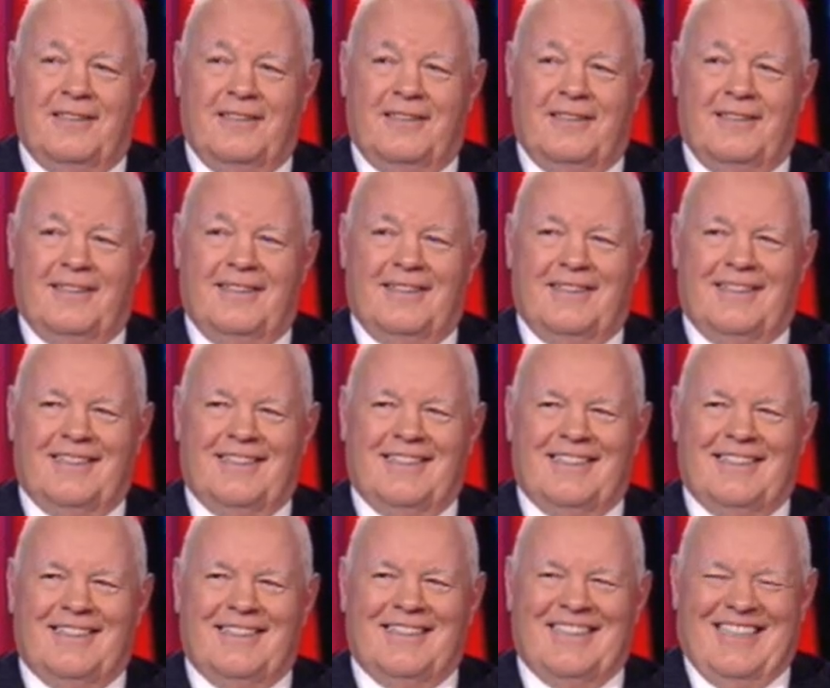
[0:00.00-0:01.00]
I'm trying to
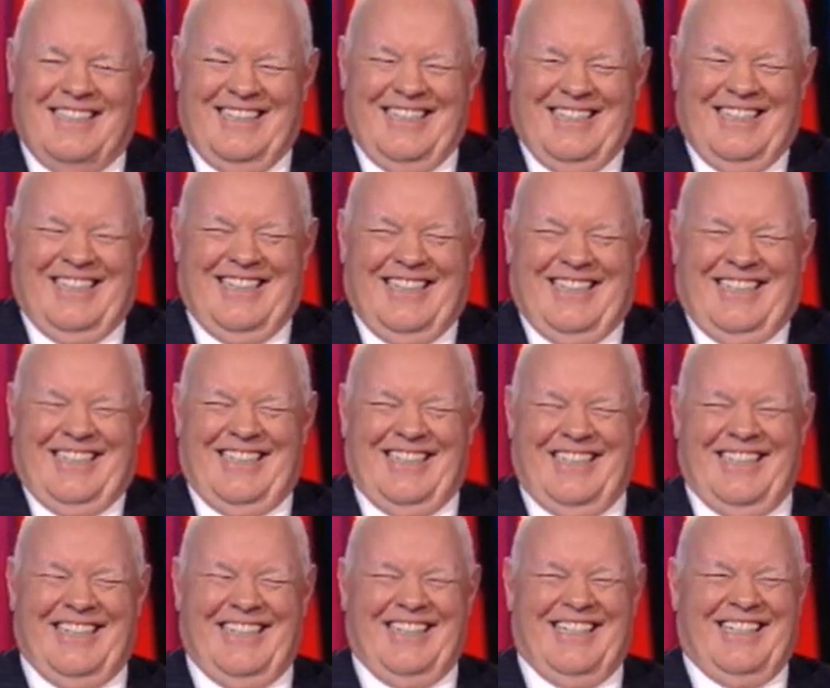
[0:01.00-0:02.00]
help you here. Okay, don't
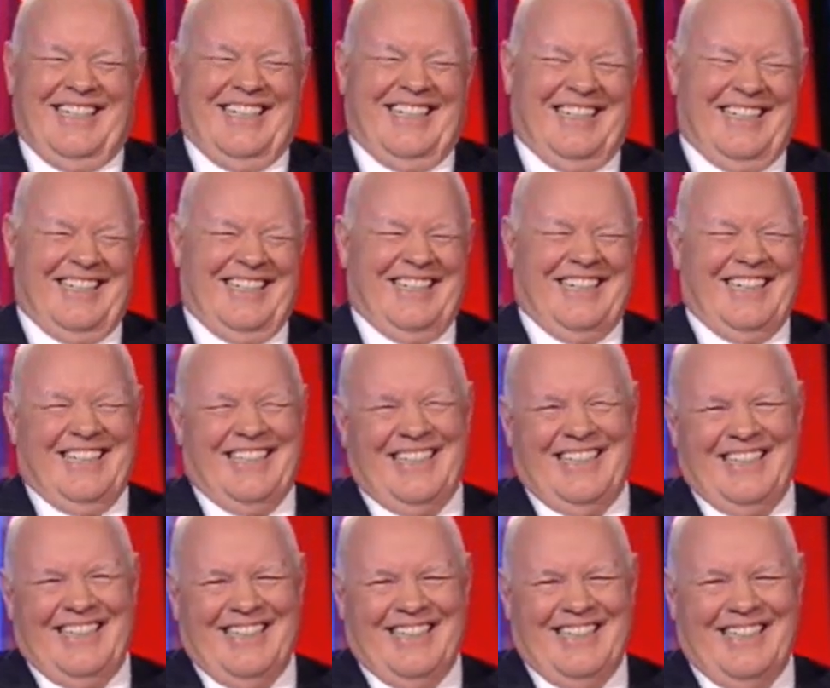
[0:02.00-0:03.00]
be honest. All right,
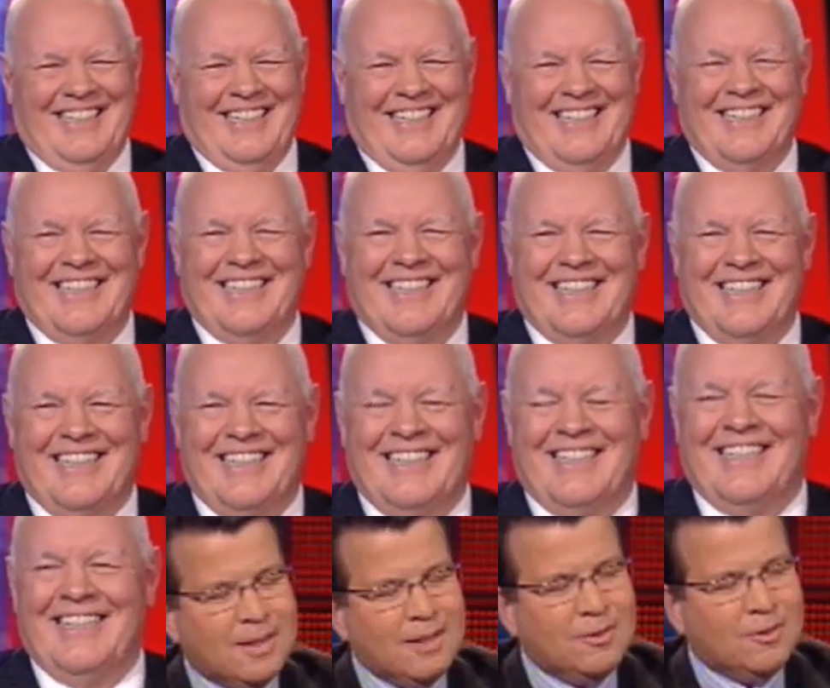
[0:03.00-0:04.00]
now let's talk a little bit
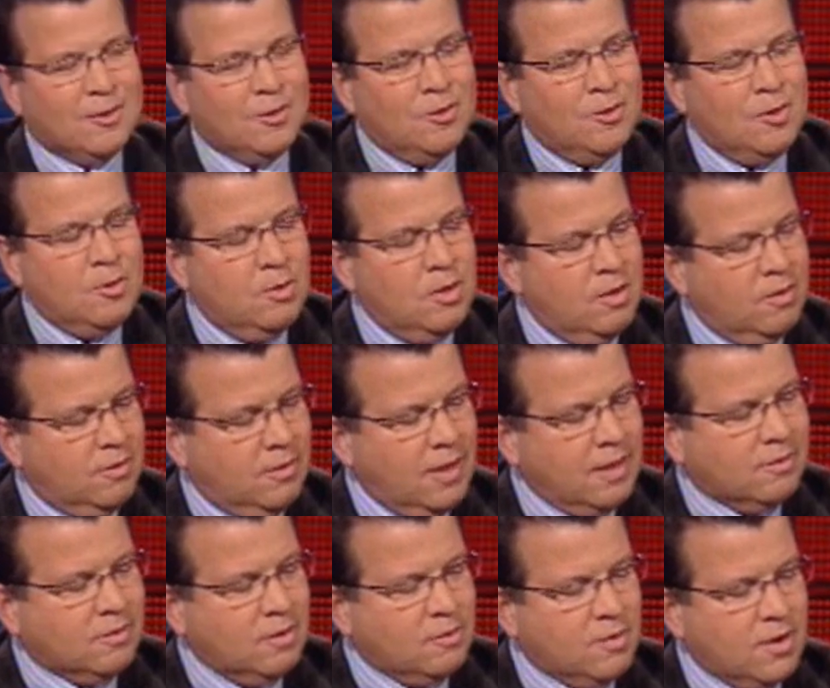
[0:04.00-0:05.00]
about this because it's
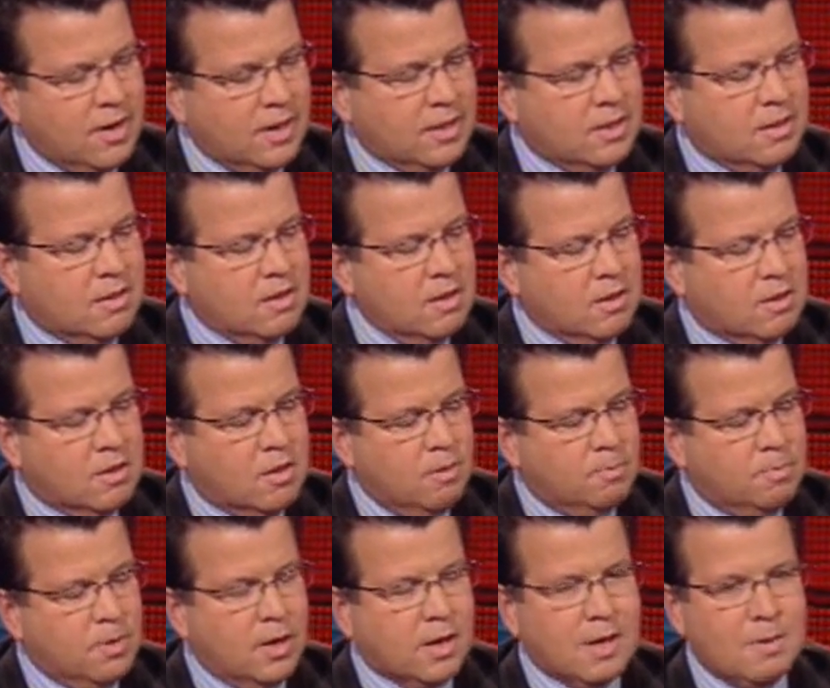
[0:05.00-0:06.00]
actually a very
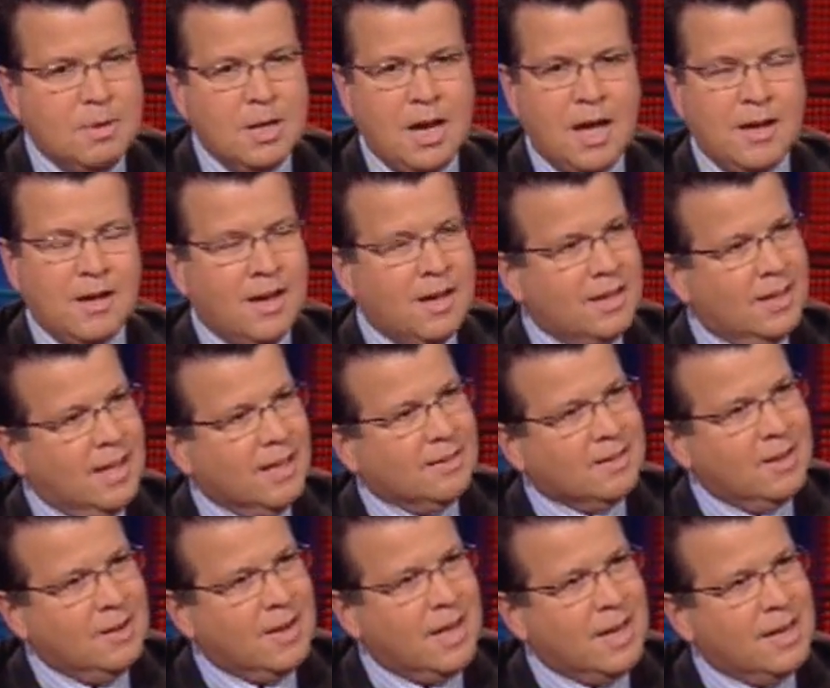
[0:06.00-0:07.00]
good book. I mean, I
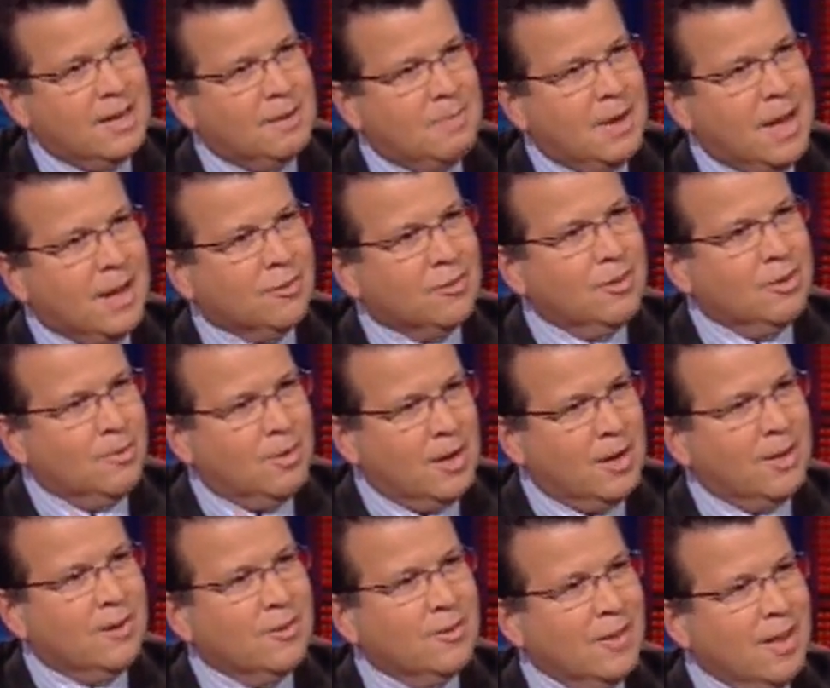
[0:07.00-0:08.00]
liked how you got into boxing and
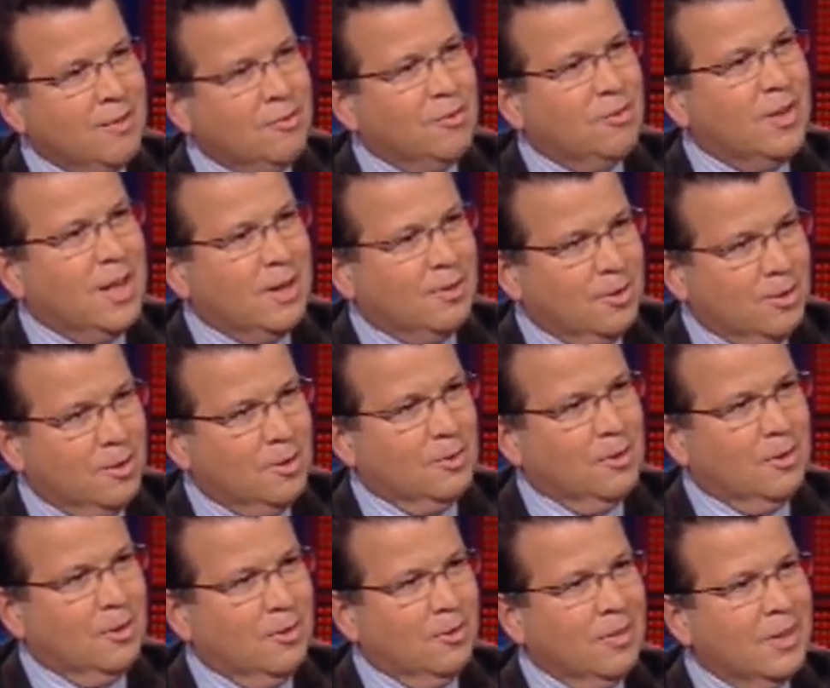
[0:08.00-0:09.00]
went on to stay fit when
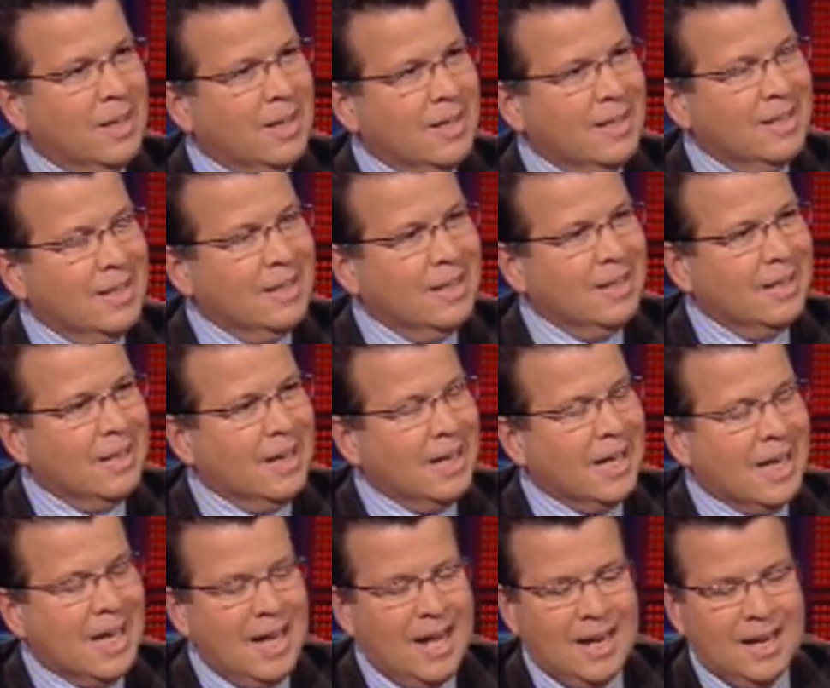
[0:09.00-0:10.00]
you were
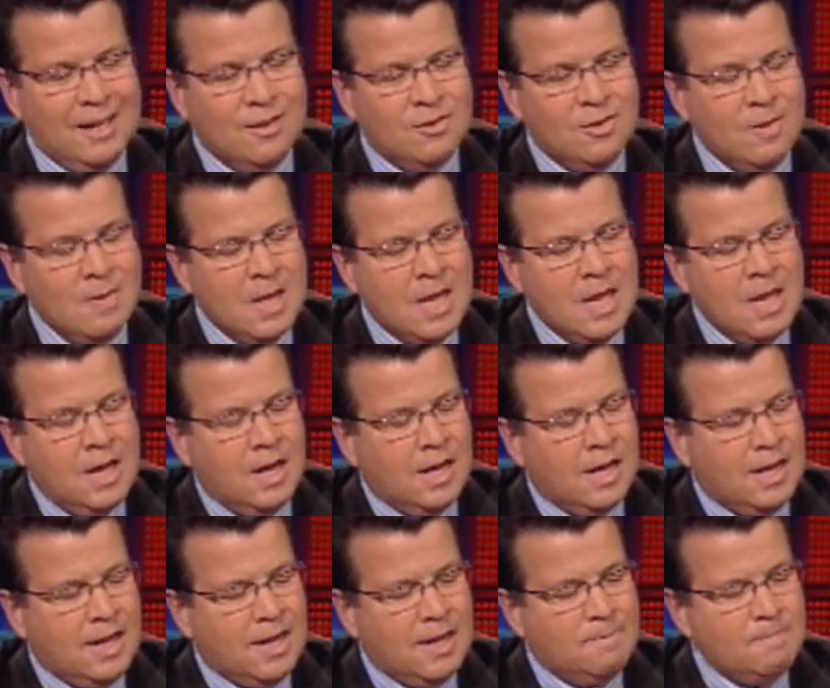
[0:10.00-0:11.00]
in college.
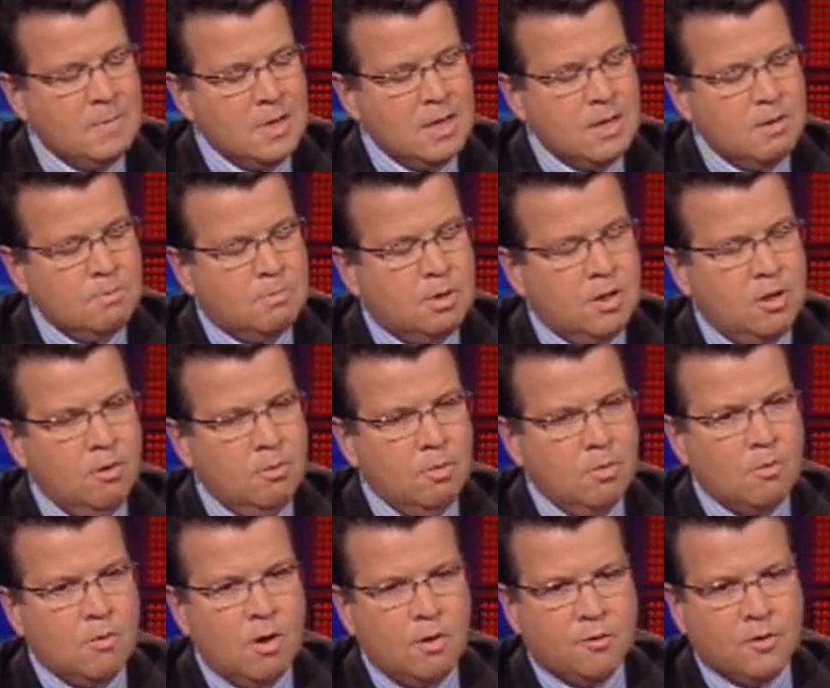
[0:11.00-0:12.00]
But
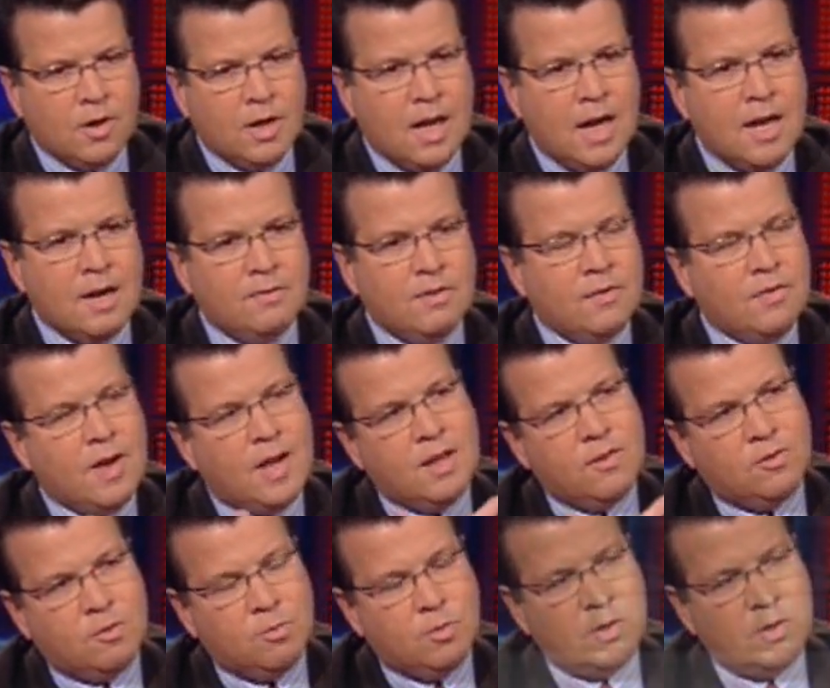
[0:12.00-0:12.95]
you offer a lot of advice.